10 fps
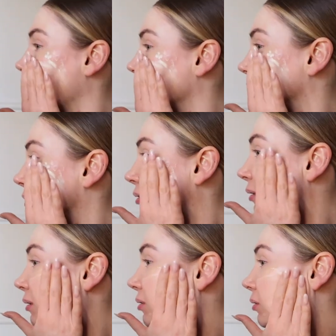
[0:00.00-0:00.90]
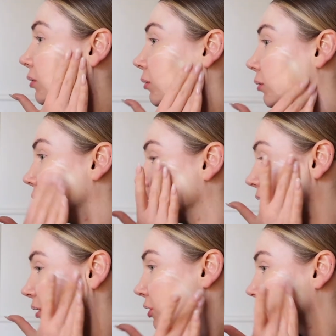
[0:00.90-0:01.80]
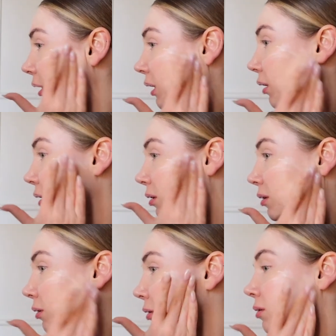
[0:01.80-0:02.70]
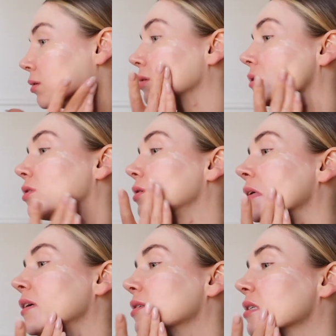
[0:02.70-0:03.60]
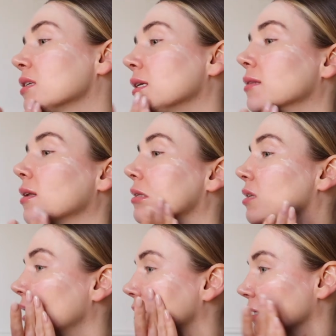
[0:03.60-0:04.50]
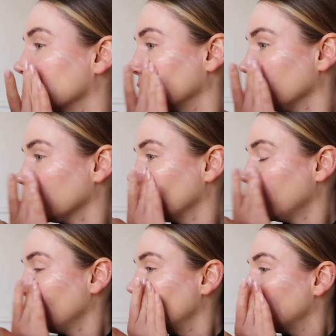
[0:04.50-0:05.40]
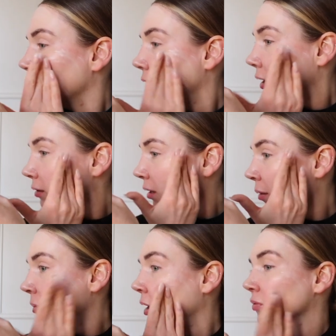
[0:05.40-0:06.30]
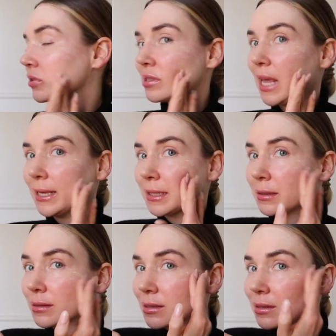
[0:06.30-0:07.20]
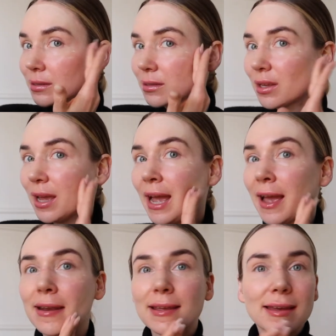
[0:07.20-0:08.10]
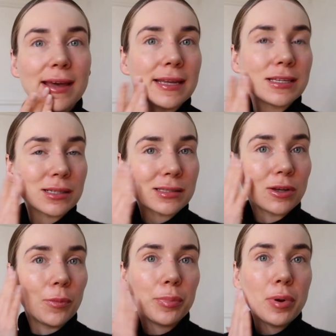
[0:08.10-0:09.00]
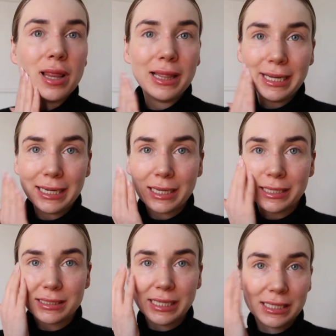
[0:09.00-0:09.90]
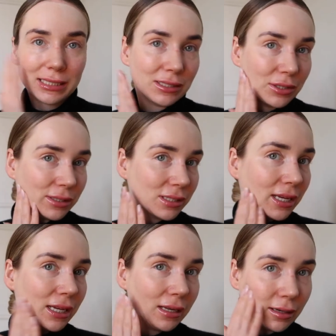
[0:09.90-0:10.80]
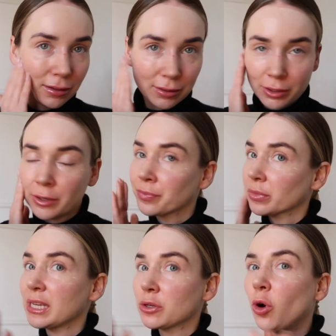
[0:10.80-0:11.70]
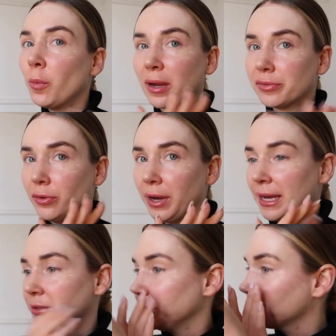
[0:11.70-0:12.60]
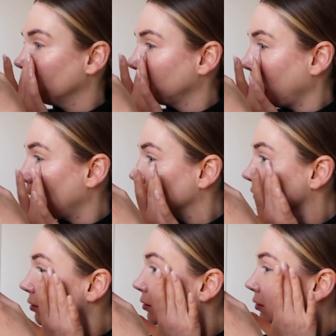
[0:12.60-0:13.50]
I'm just going to do this cheek. So do you see that it's literally a number of seconds and it just completely sinks into the skin? Ignore my forehead, we sort that out.